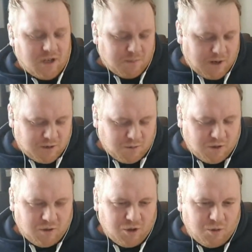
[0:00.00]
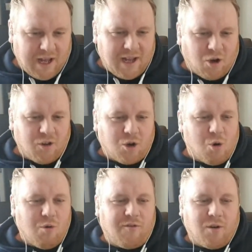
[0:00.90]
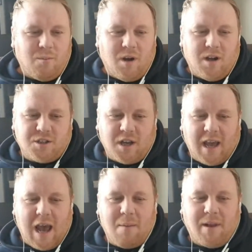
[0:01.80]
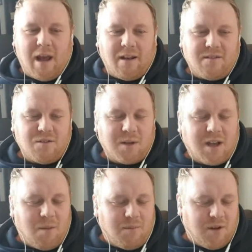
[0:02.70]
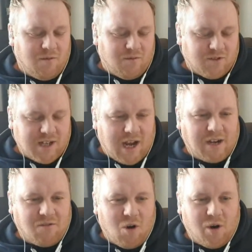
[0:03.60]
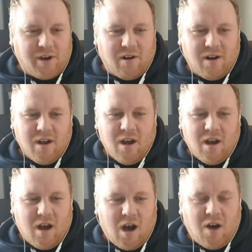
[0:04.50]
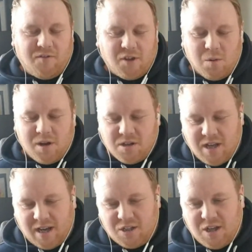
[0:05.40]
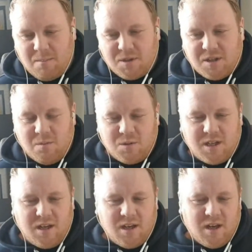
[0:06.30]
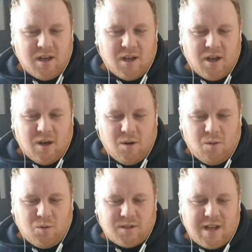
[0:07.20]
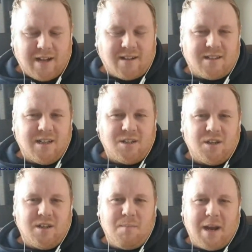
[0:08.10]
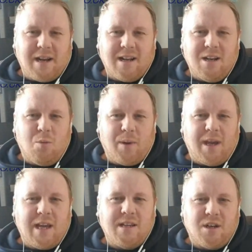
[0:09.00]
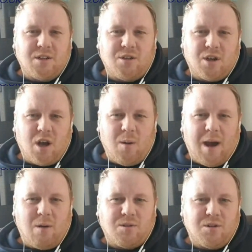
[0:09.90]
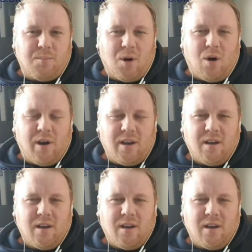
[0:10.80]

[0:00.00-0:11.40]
suppose you then got the call from Sheikh Hamdan to become the retained rider after you won your second championship. Was that decision made a little bit easier to go out to Dubai